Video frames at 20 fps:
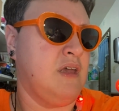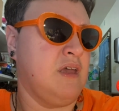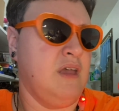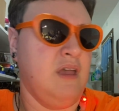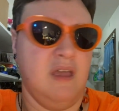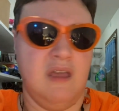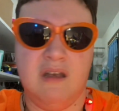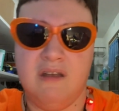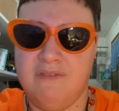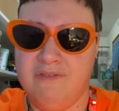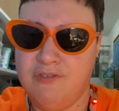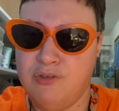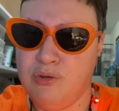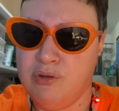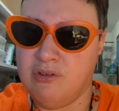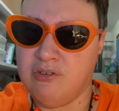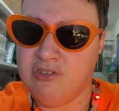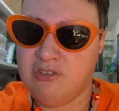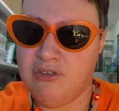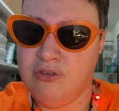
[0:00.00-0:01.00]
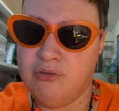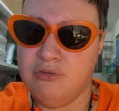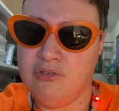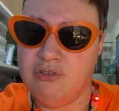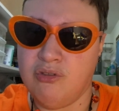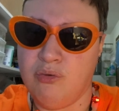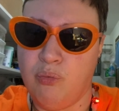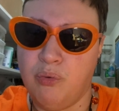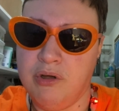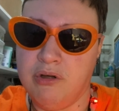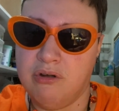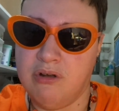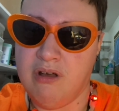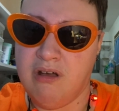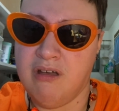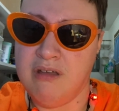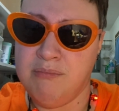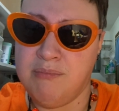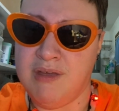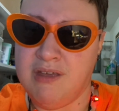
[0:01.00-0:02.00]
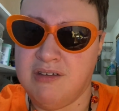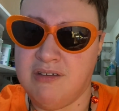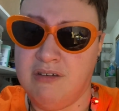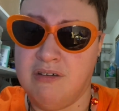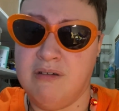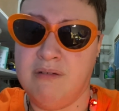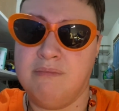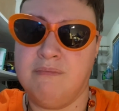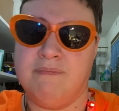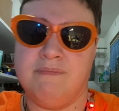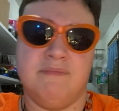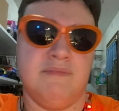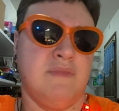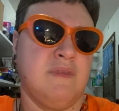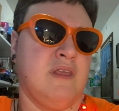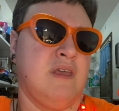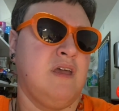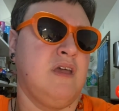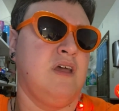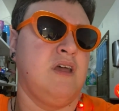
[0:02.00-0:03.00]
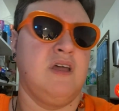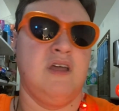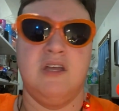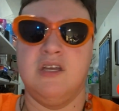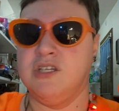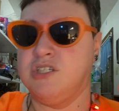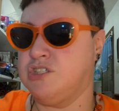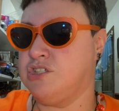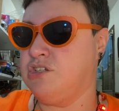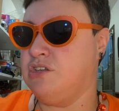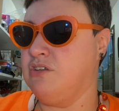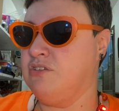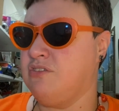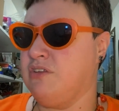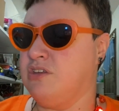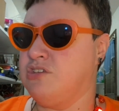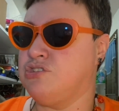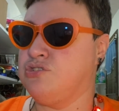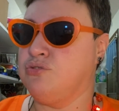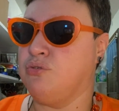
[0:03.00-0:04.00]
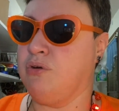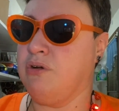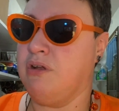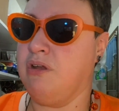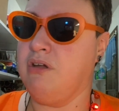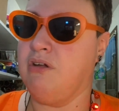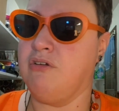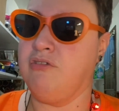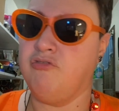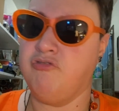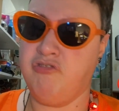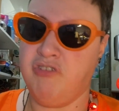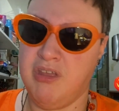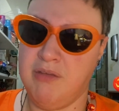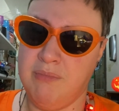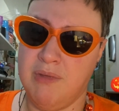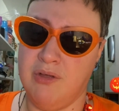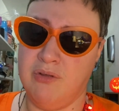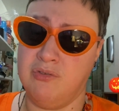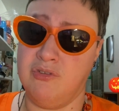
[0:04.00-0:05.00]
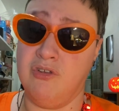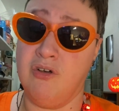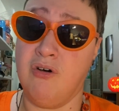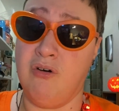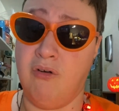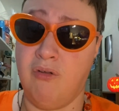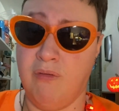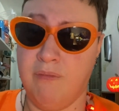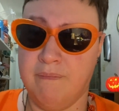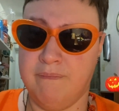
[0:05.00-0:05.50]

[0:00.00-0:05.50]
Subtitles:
And if you excuse the weird eye makeup, she is a short-haired female doll.